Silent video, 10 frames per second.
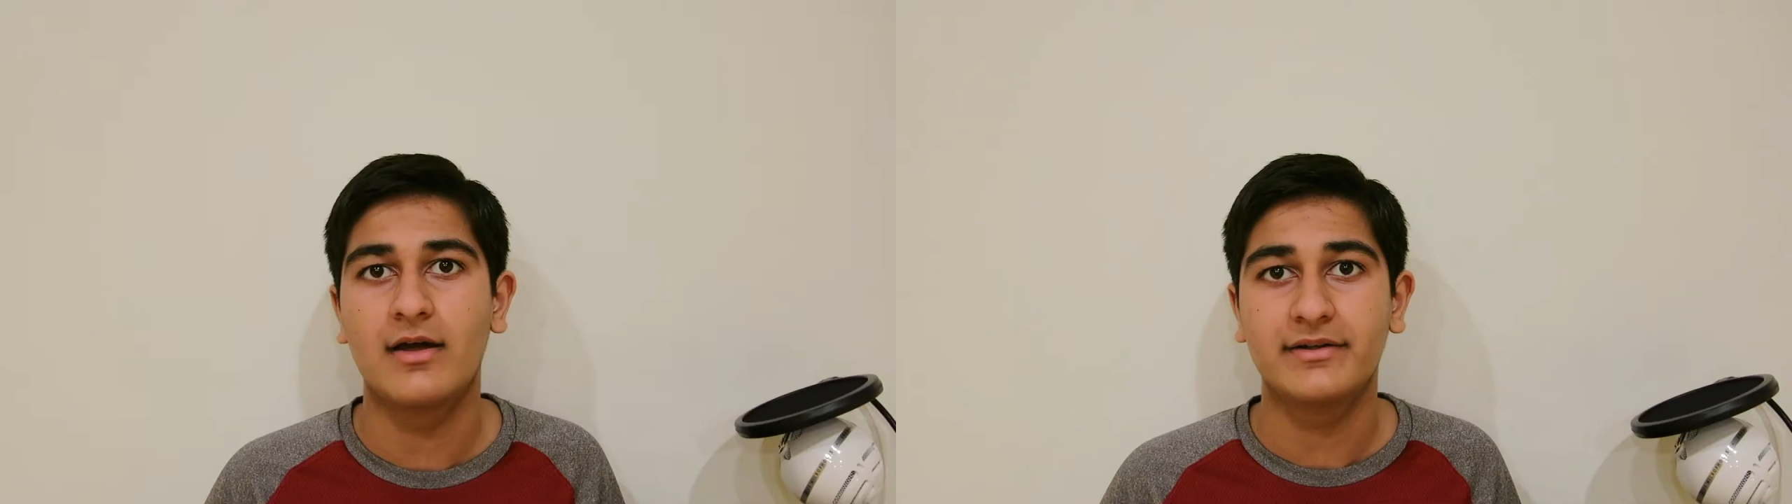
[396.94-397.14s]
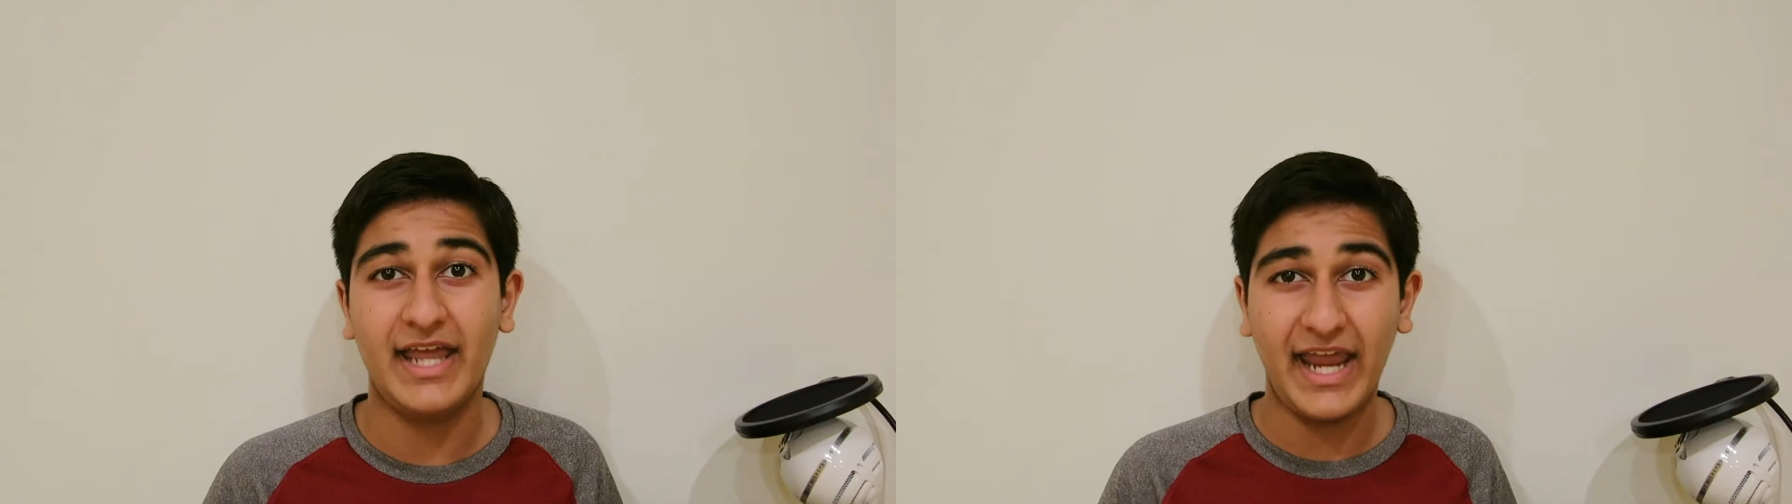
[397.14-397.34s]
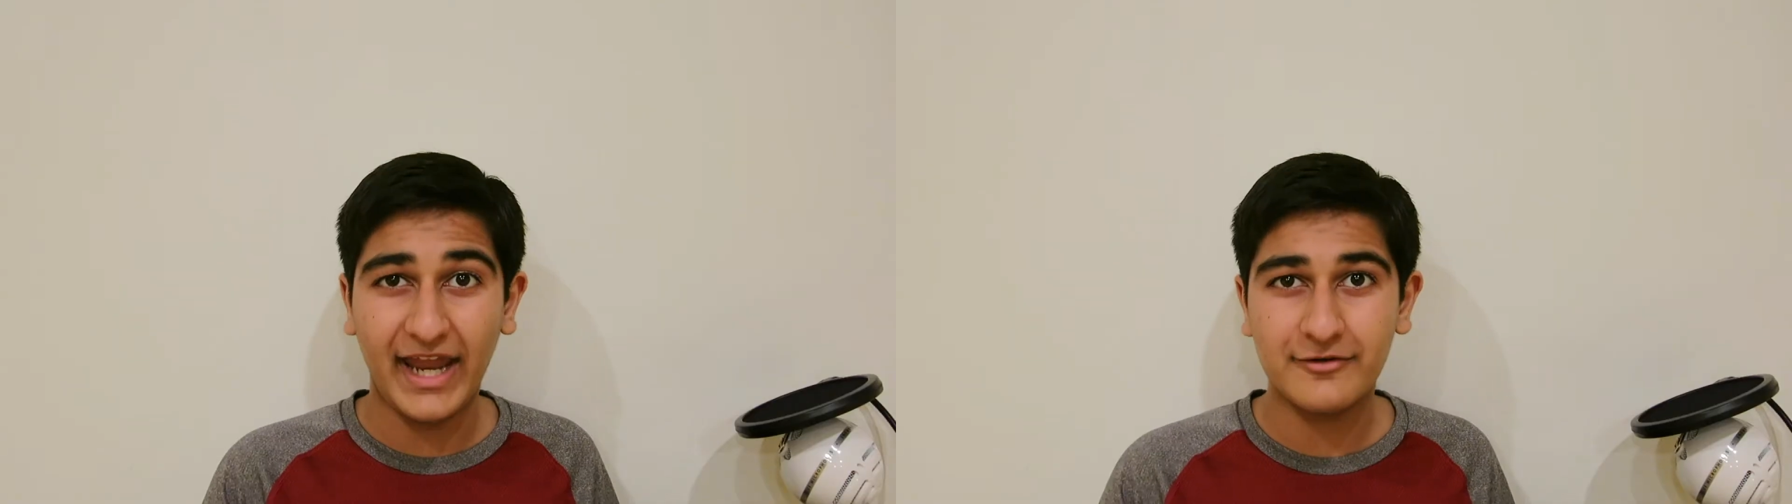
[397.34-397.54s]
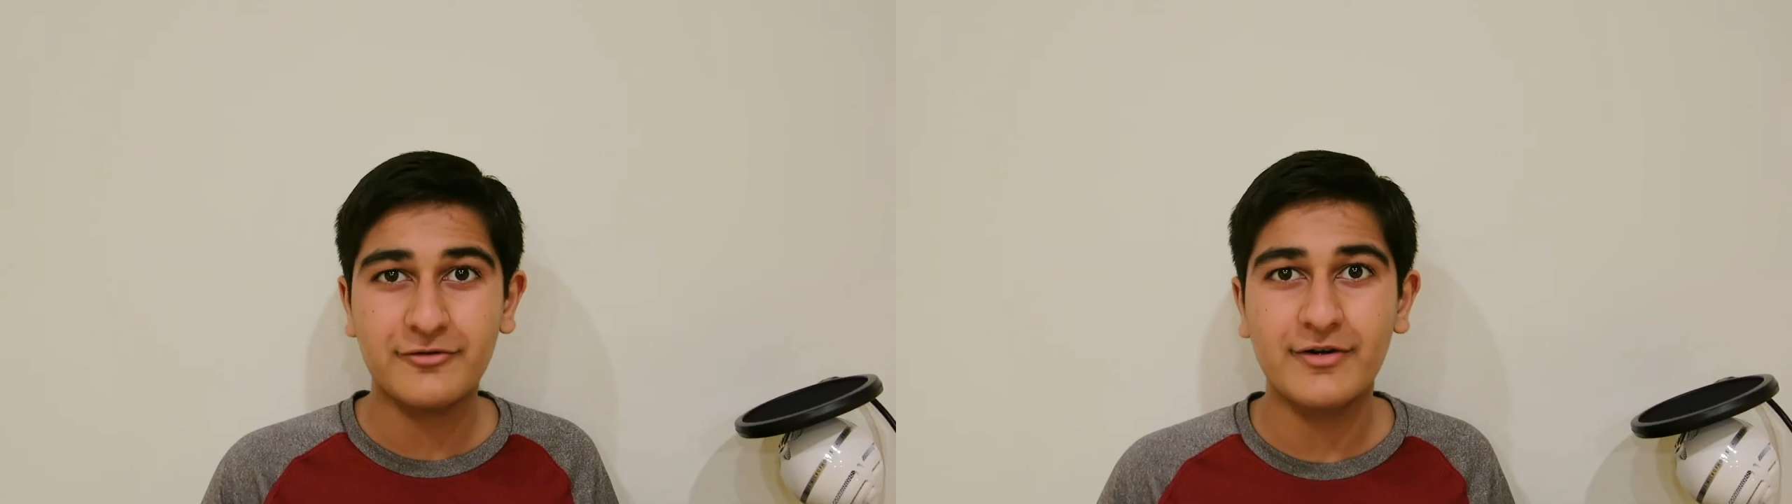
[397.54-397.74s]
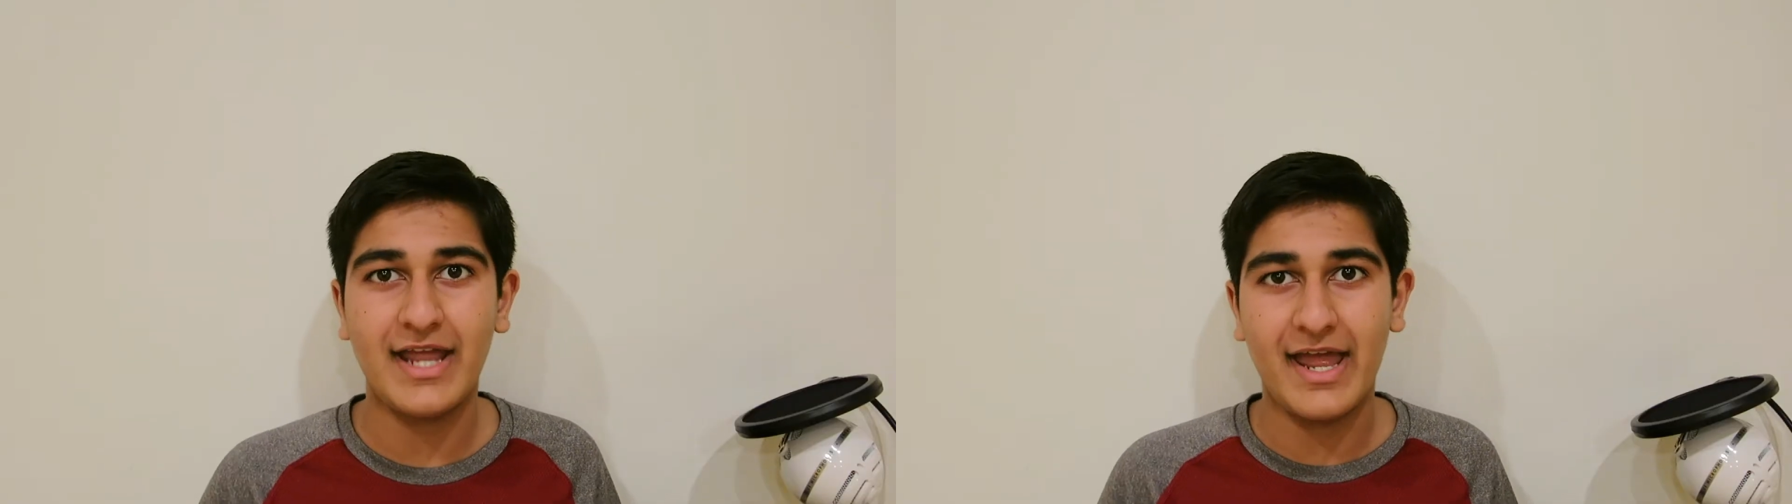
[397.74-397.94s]
The
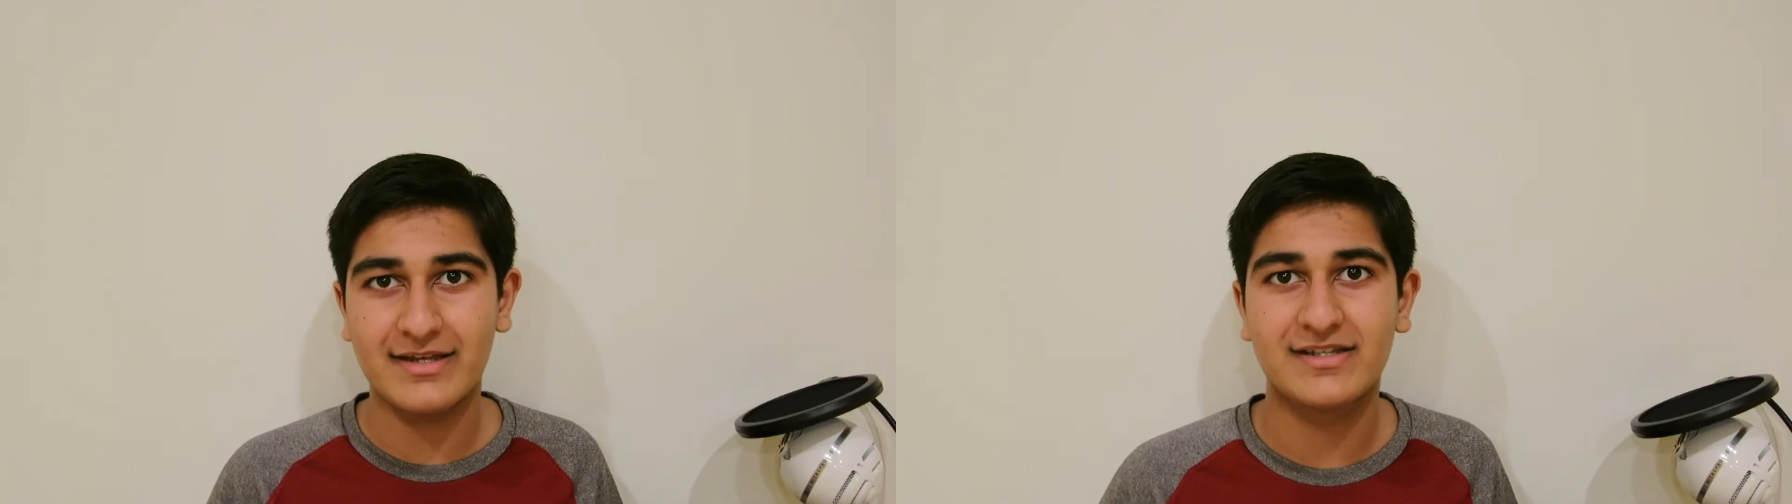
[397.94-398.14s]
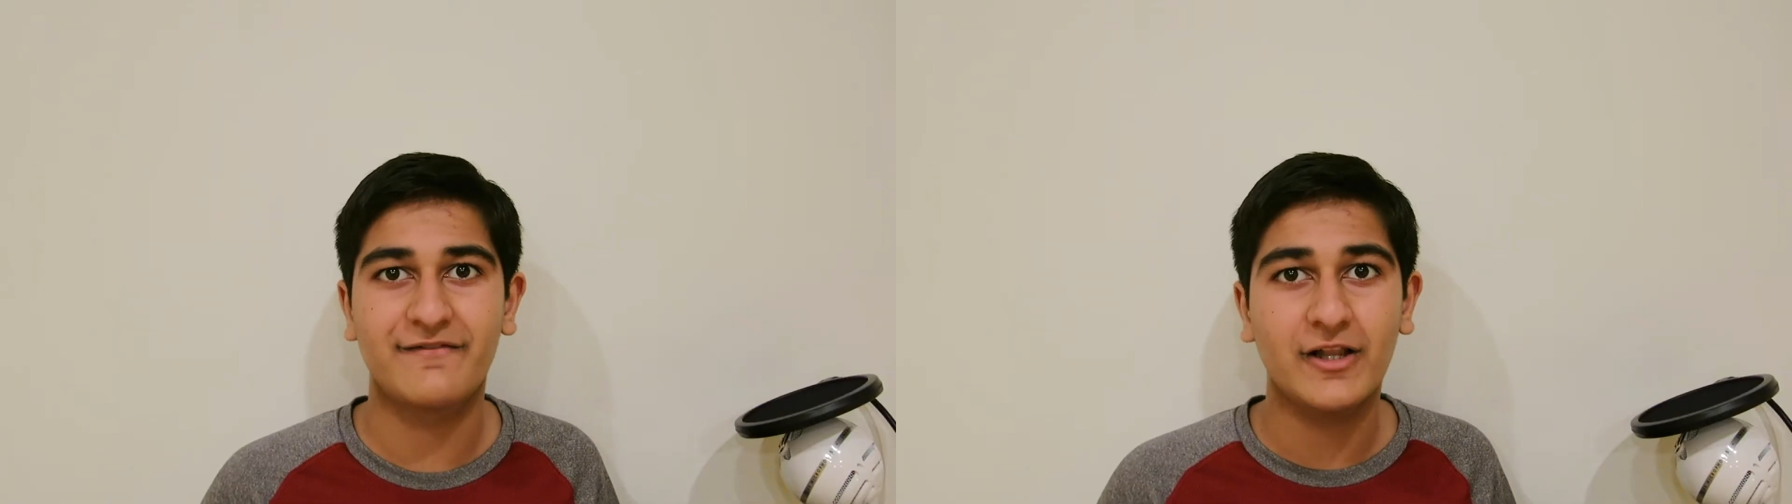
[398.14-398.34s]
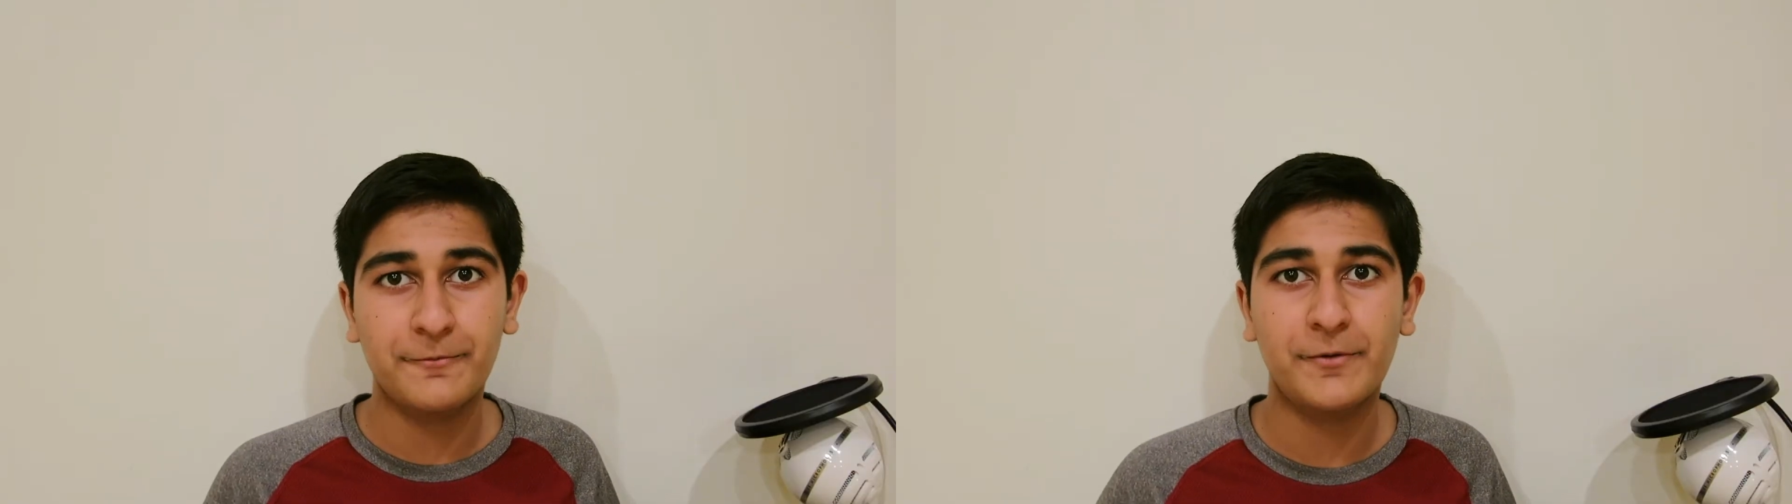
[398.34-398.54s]
Android N developer